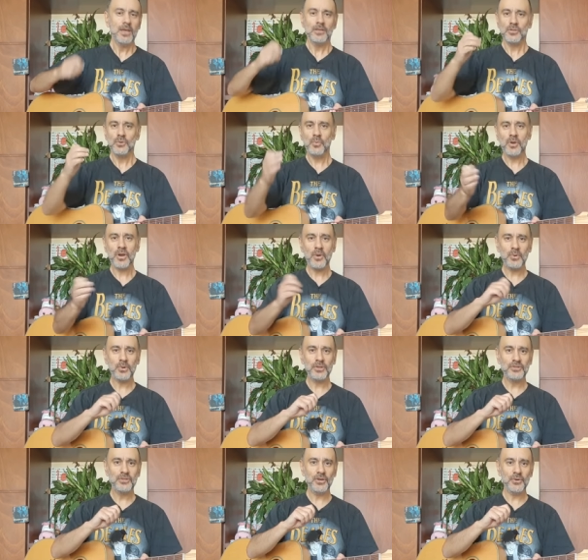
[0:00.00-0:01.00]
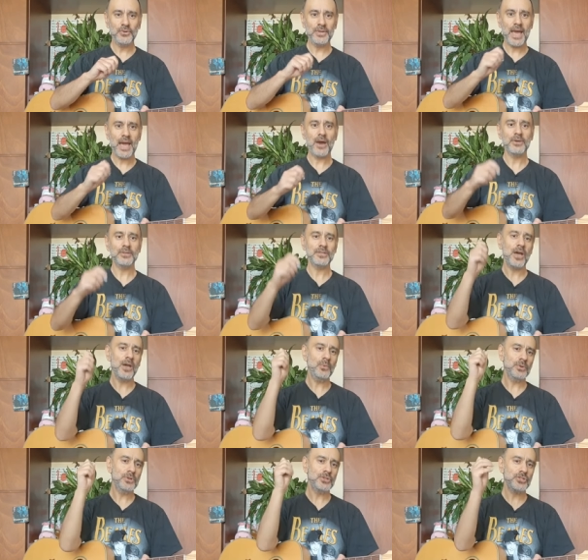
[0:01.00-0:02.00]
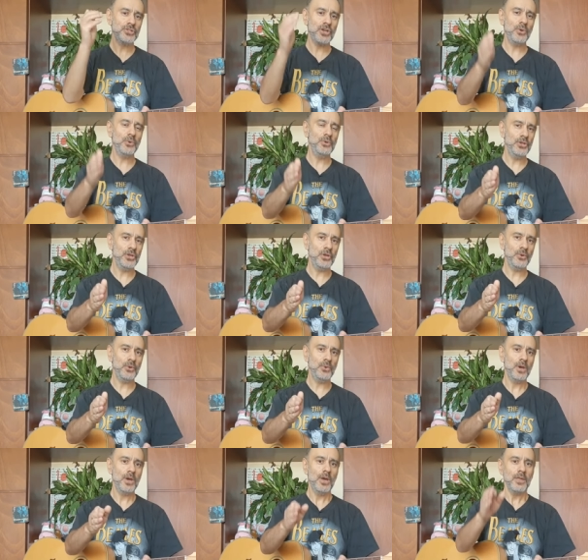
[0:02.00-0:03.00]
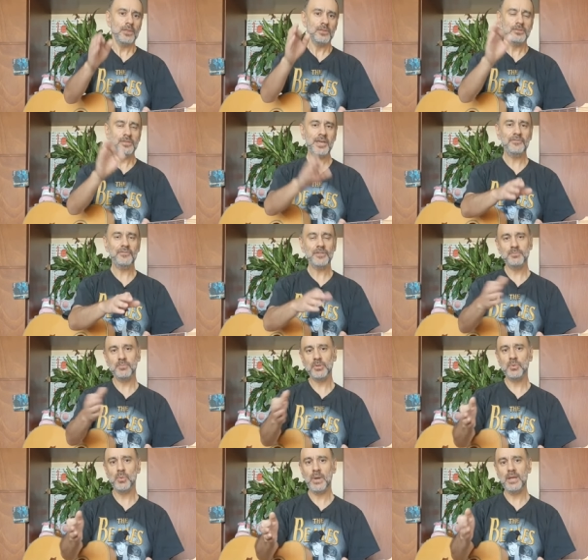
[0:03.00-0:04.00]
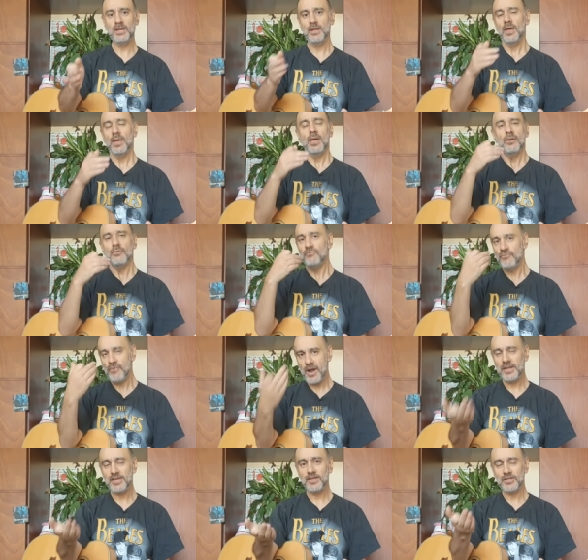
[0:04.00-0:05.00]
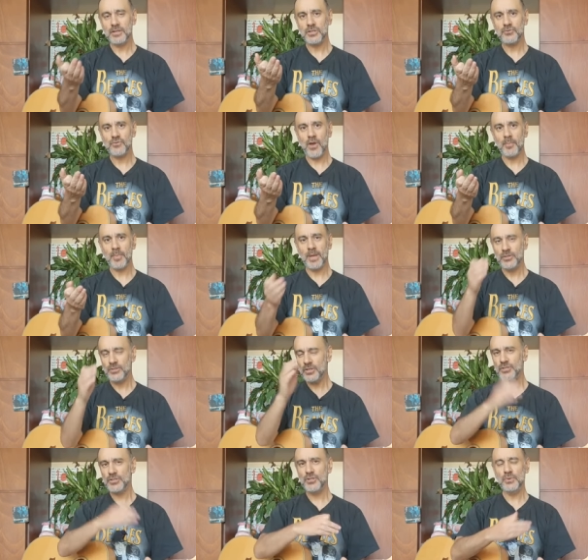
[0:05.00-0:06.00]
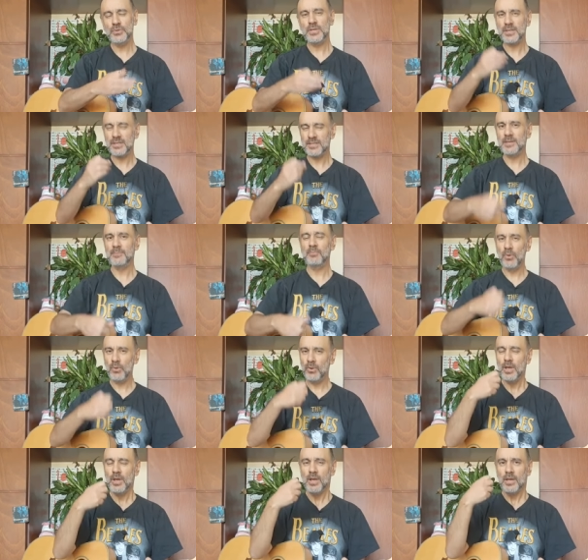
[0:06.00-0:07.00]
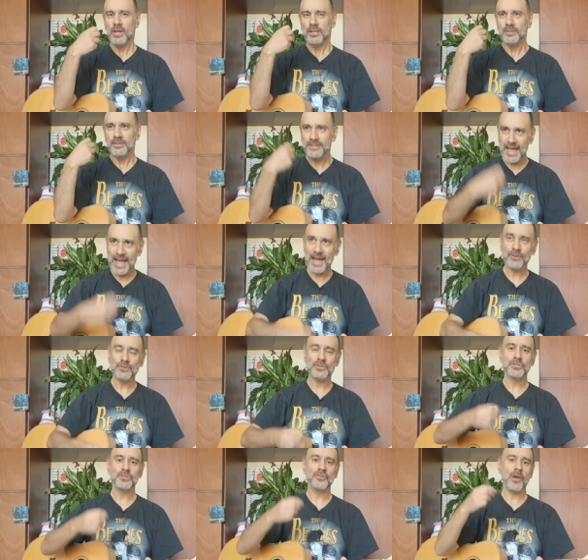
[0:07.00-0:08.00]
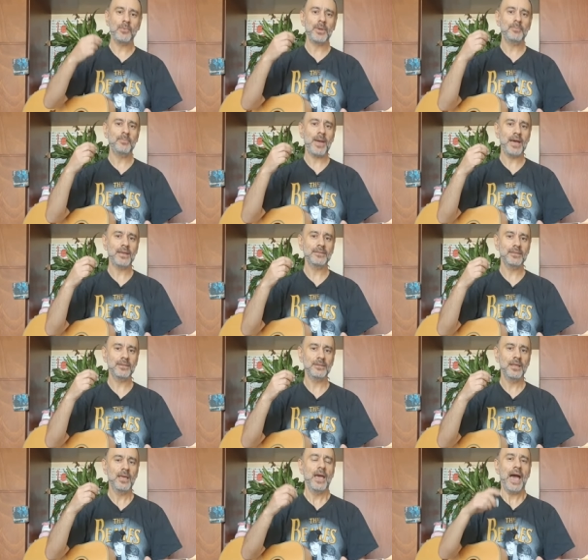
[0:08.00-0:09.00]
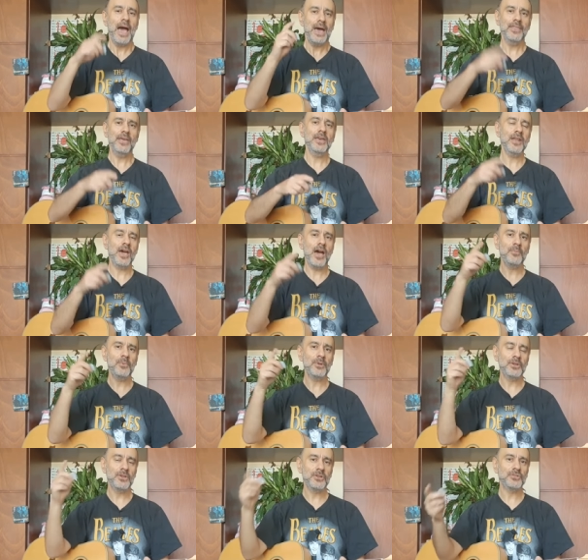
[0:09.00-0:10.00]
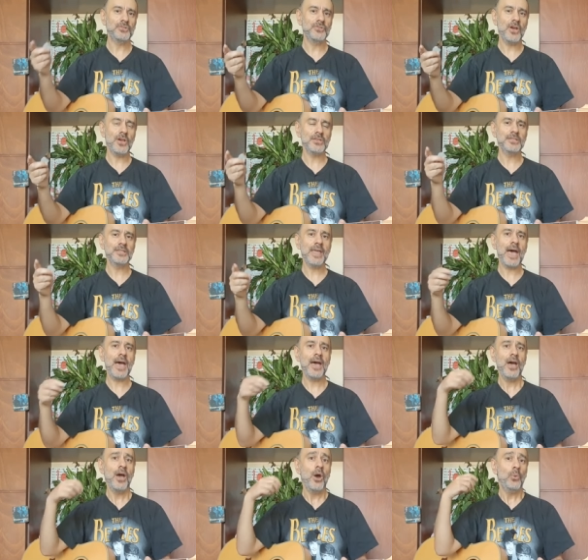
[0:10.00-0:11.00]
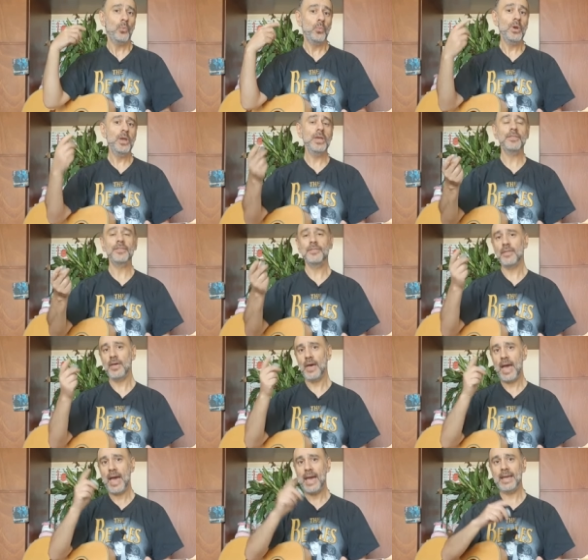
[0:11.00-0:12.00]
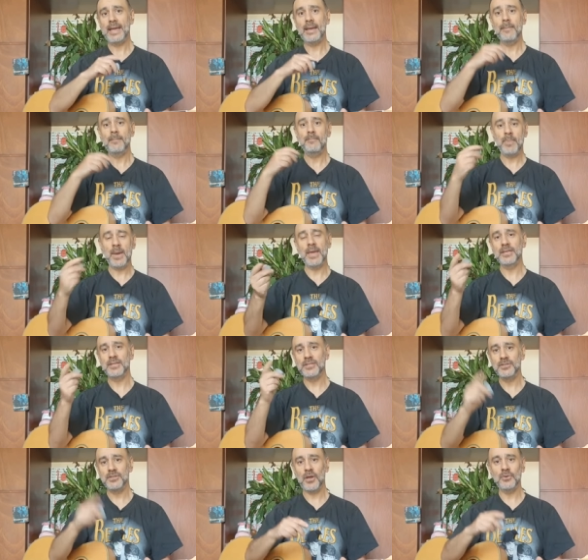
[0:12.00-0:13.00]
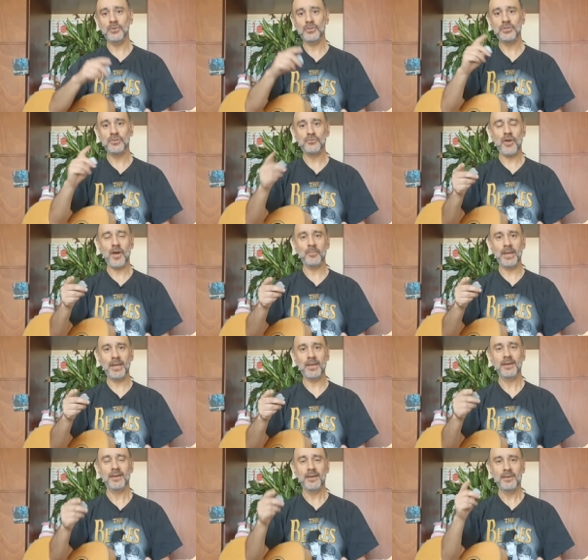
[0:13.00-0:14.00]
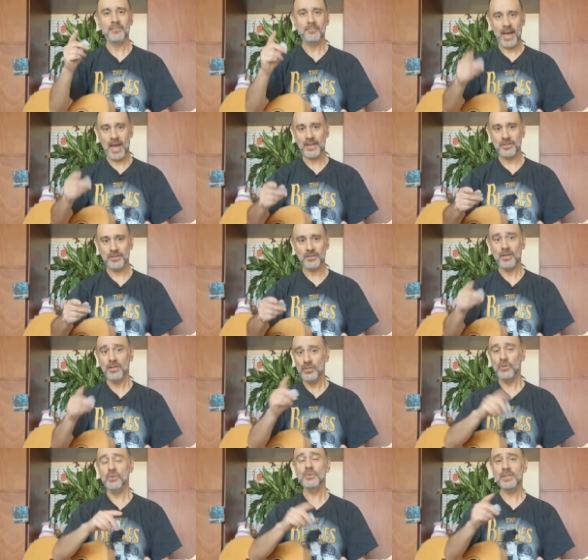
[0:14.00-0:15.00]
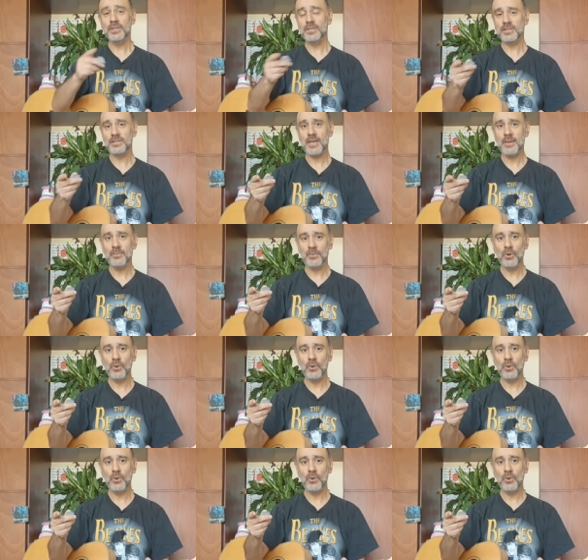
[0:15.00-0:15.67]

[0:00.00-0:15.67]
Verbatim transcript: So what I want to do now is I want to show you the difference between regular strumming, just using a simple down strumming pattern, and then I'm going to contrast that with a bass note strumming pattern using the same